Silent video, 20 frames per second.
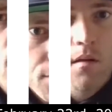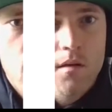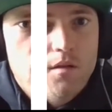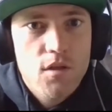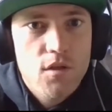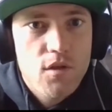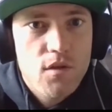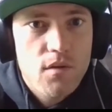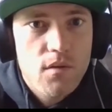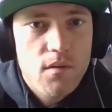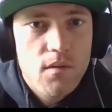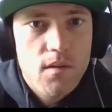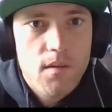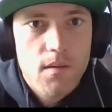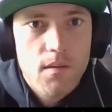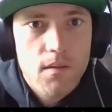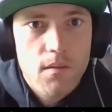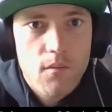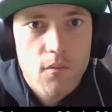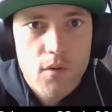See,
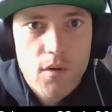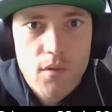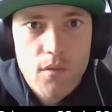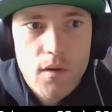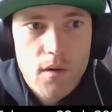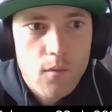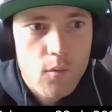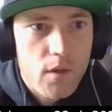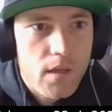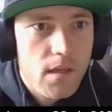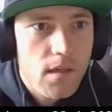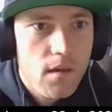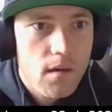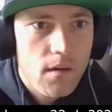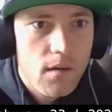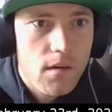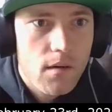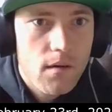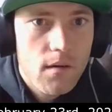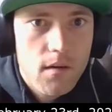when we
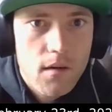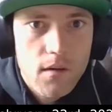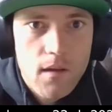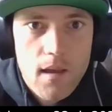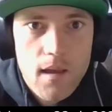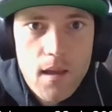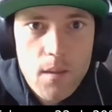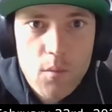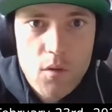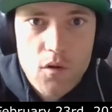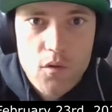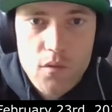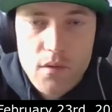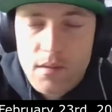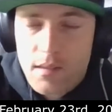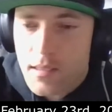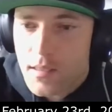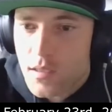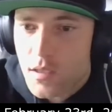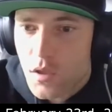are able to
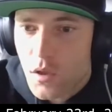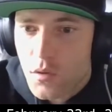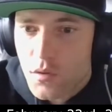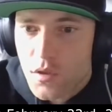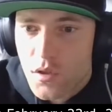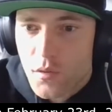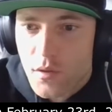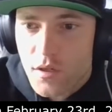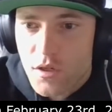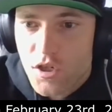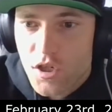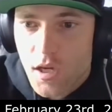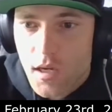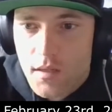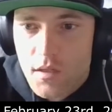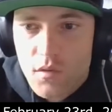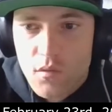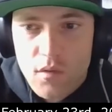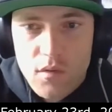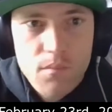release those
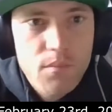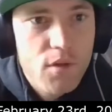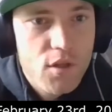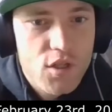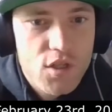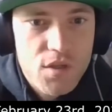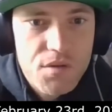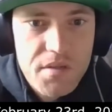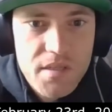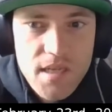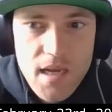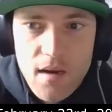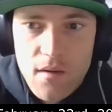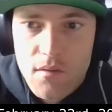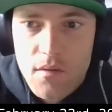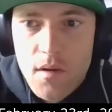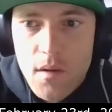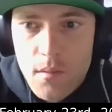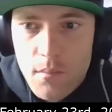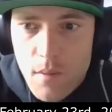screenshots, we'll push those
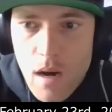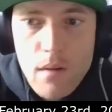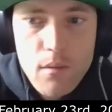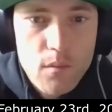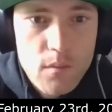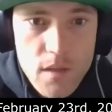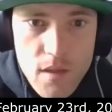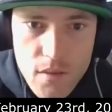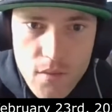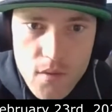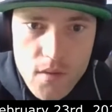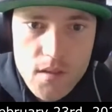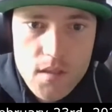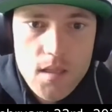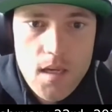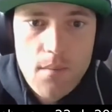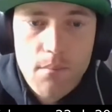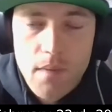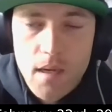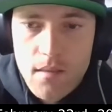out probably through the
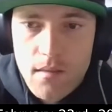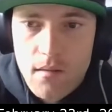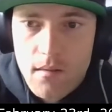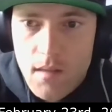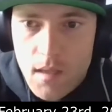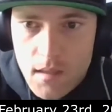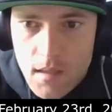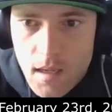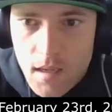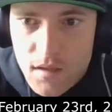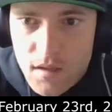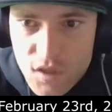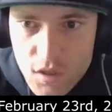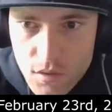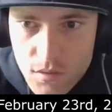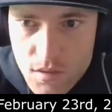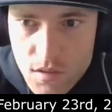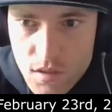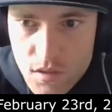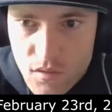same method that Yan
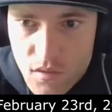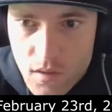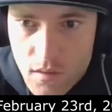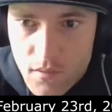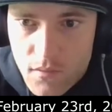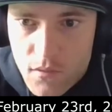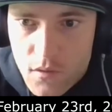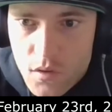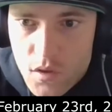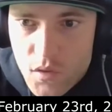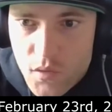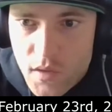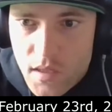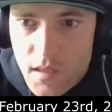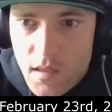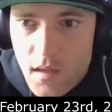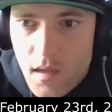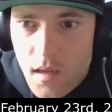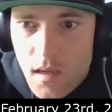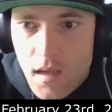chose to on the first
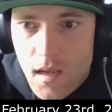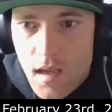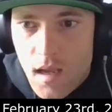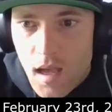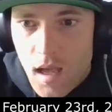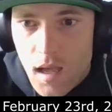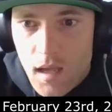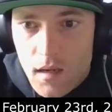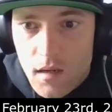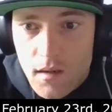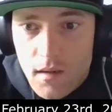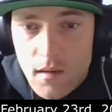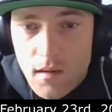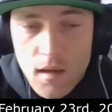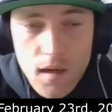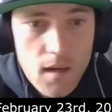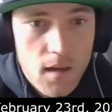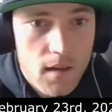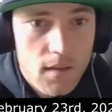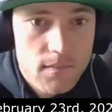one. And
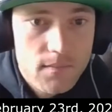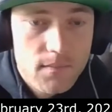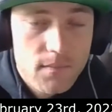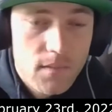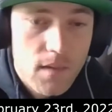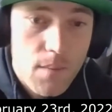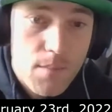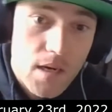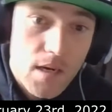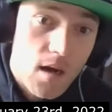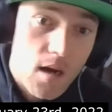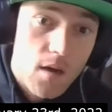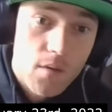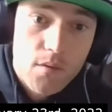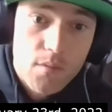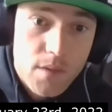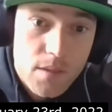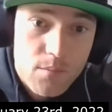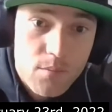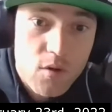
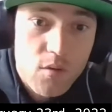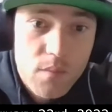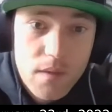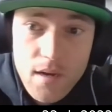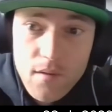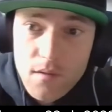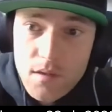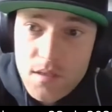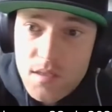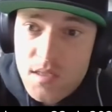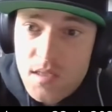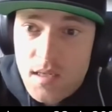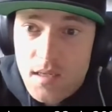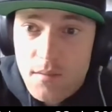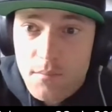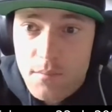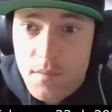other people will be able to see it.